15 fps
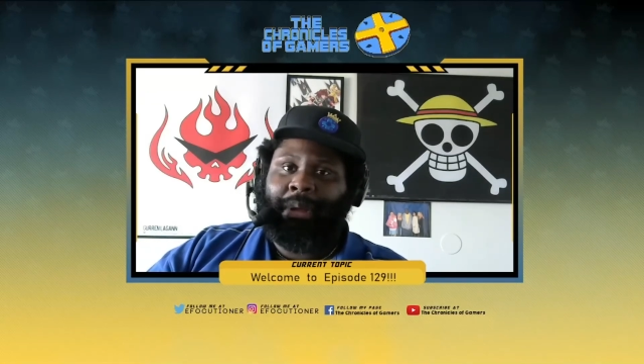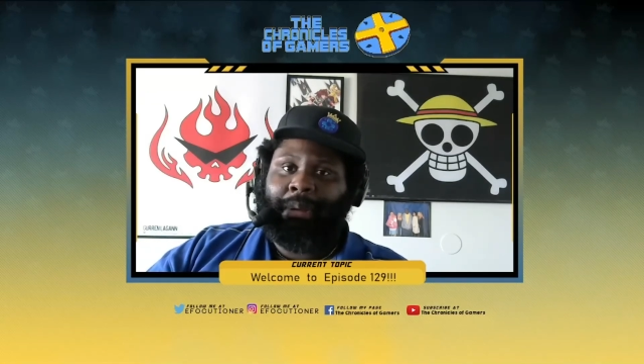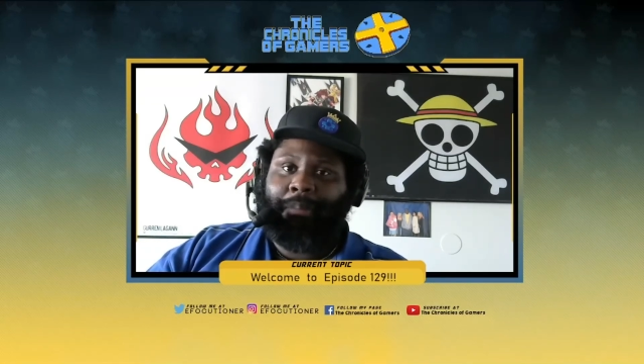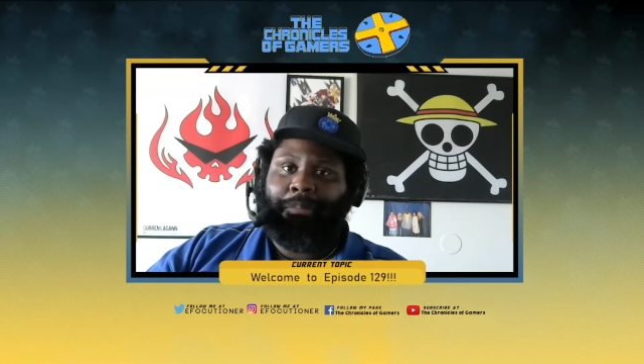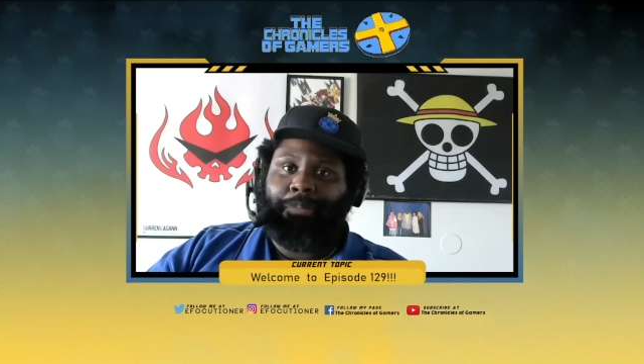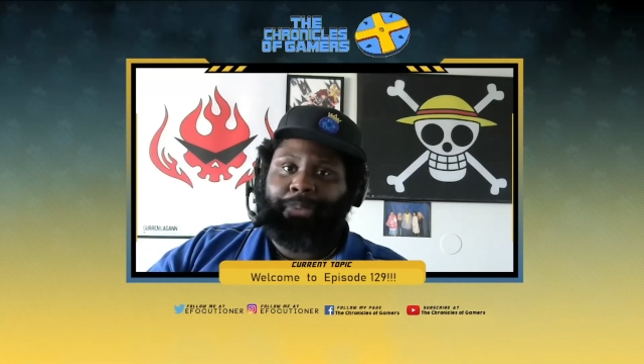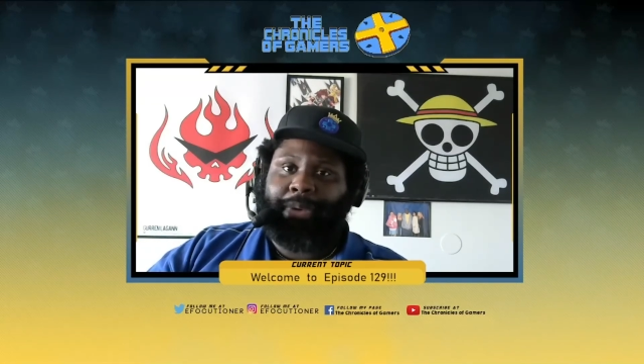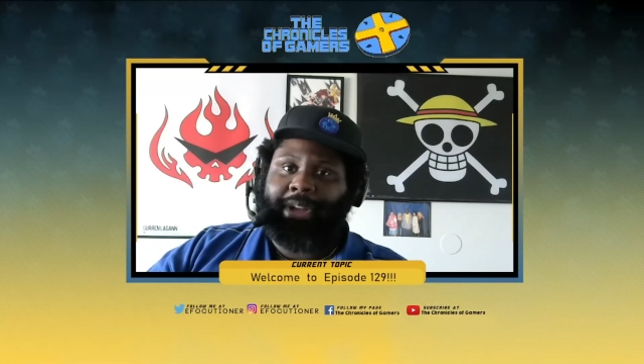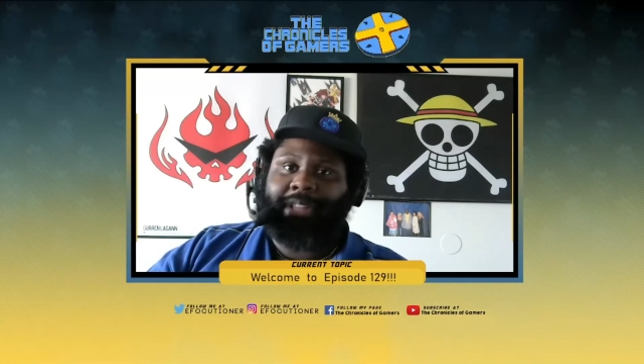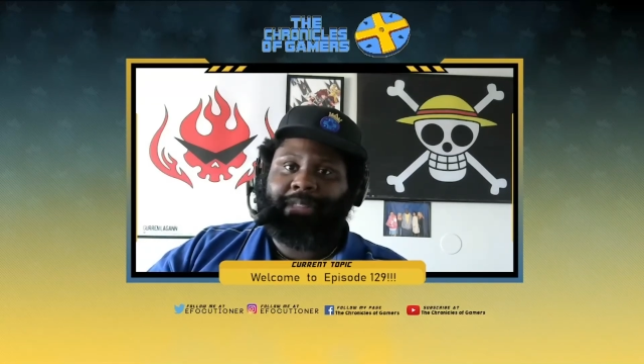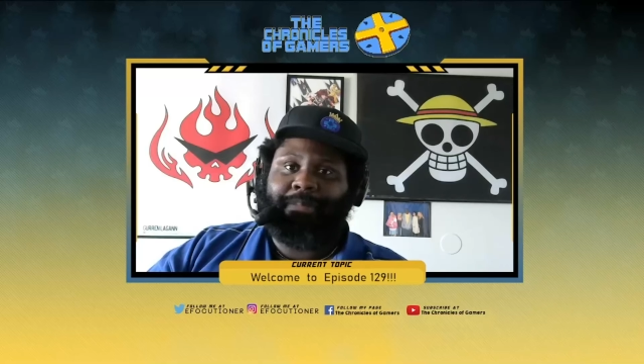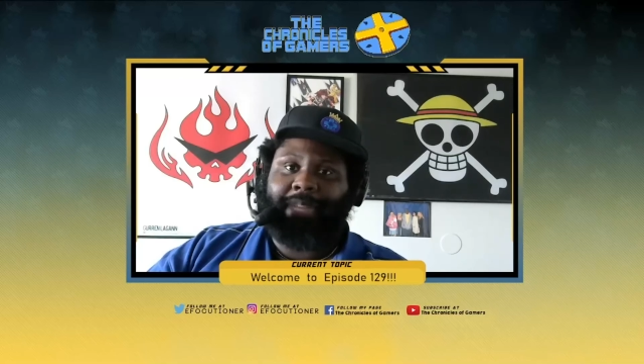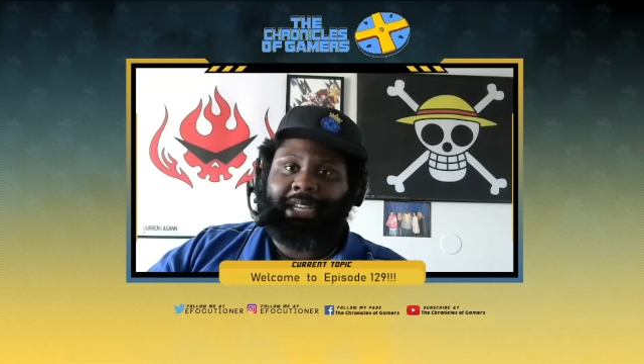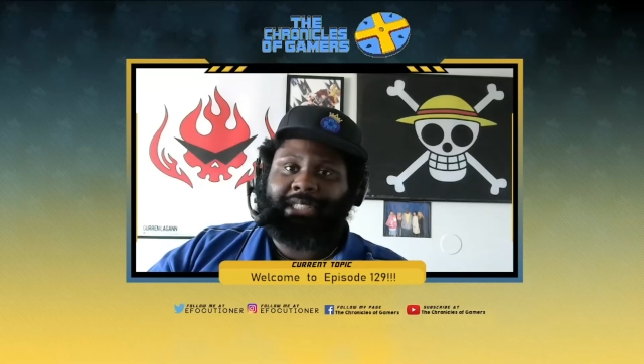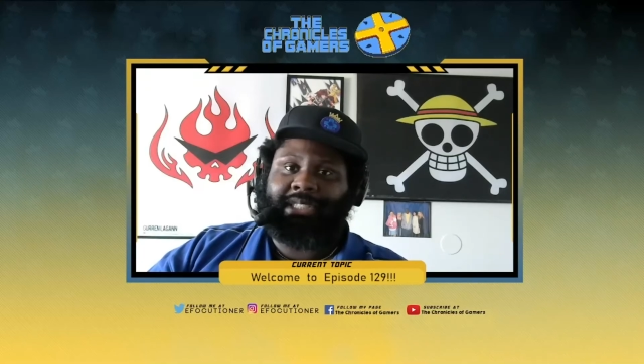break
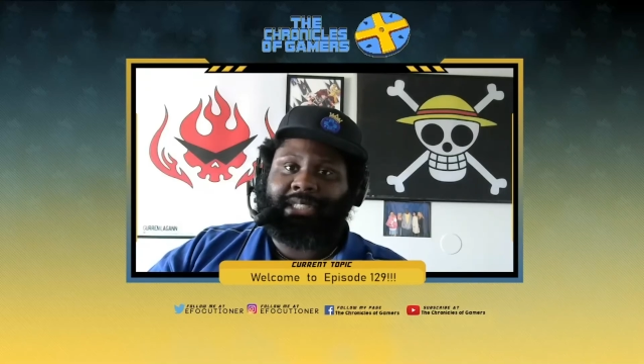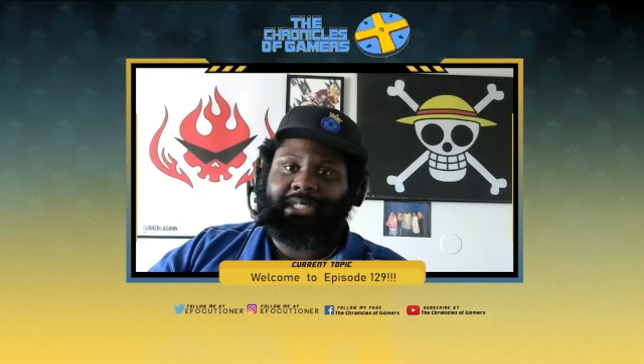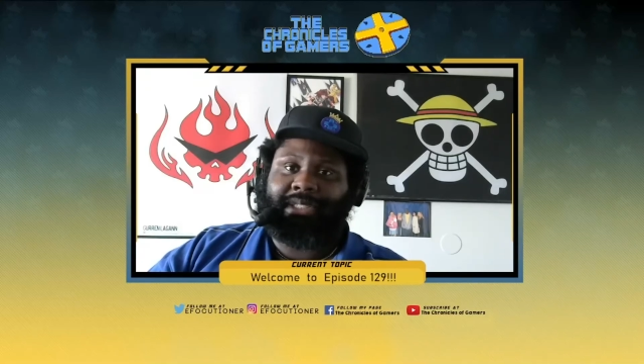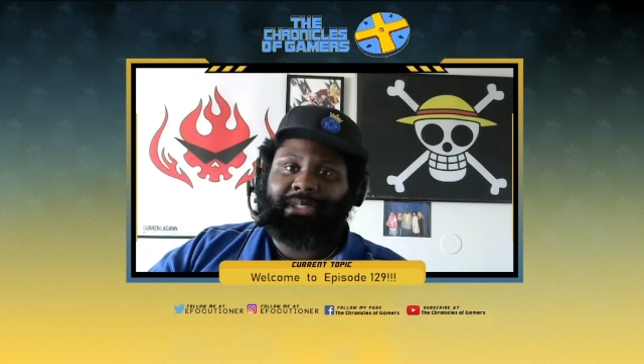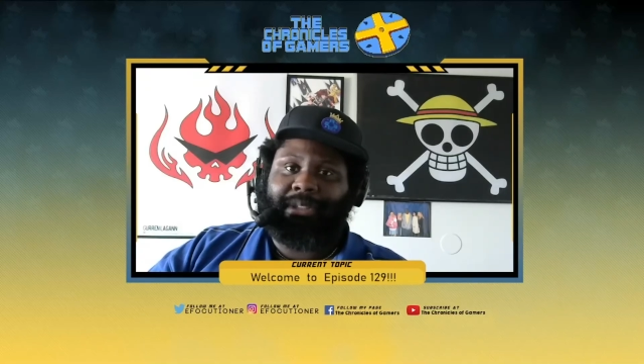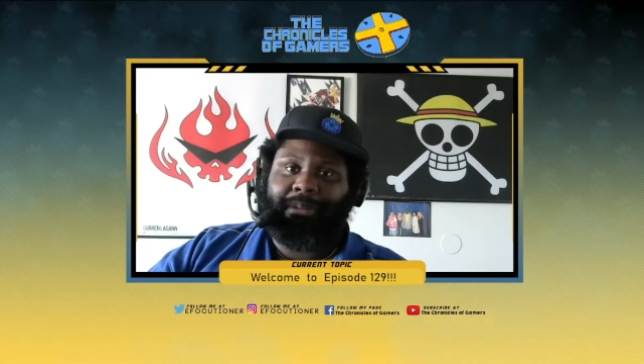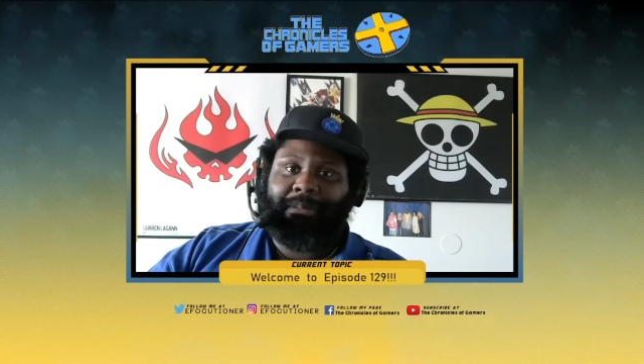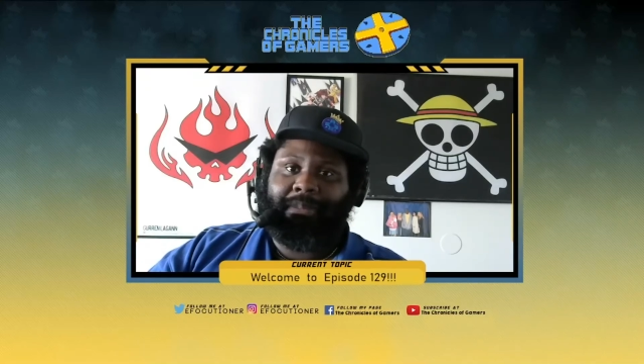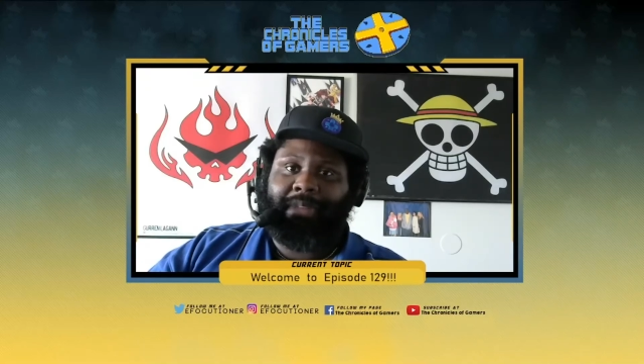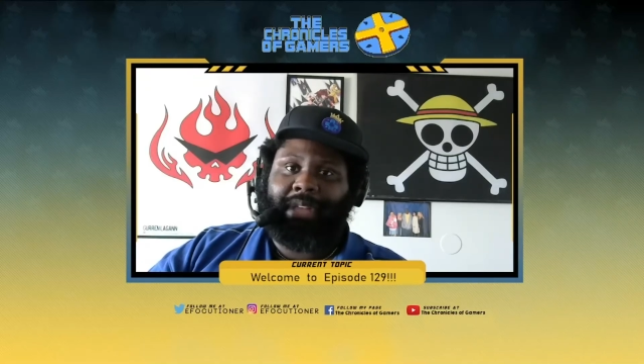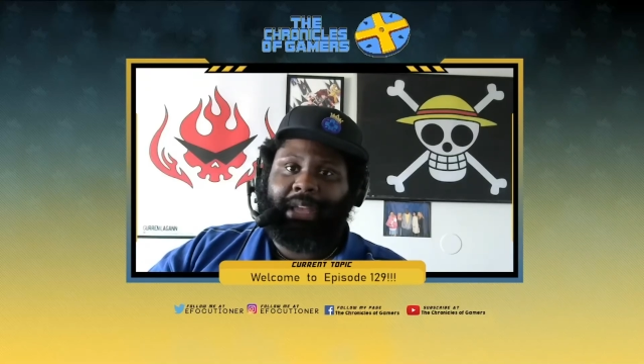my system